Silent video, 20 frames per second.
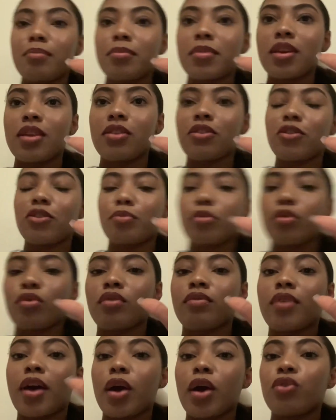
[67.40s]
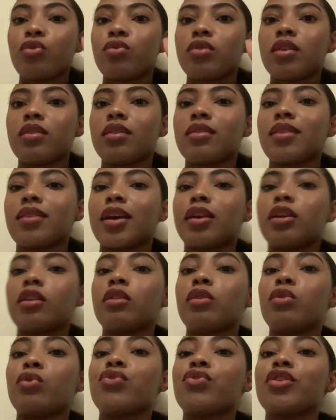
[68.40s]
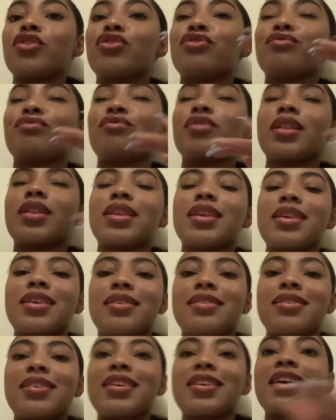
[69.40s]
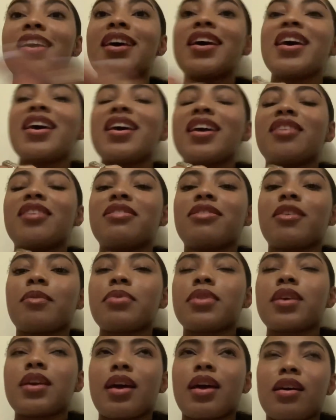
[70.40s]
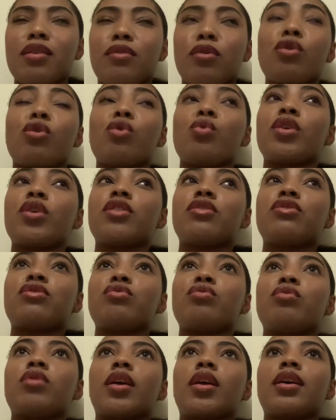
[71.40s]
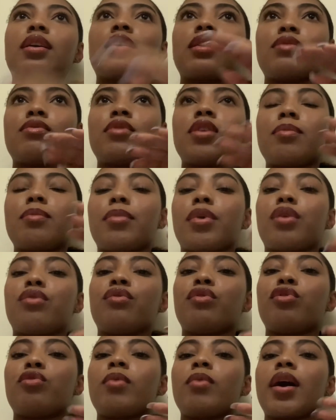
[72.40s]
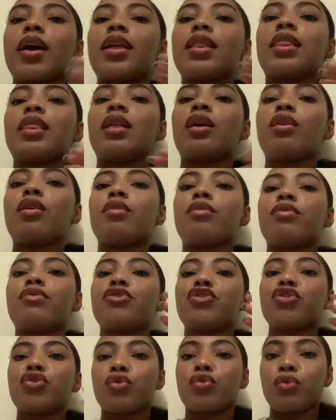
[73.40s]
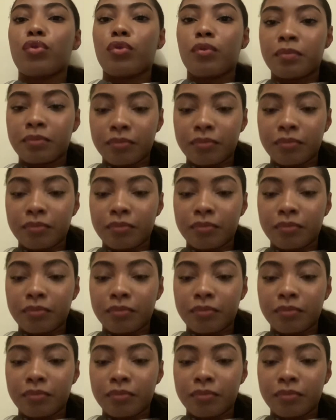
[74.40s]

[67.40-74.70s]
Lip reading: inspo of how you can design clothes. It's really easy. It's something I always do. Like even in my room, I love to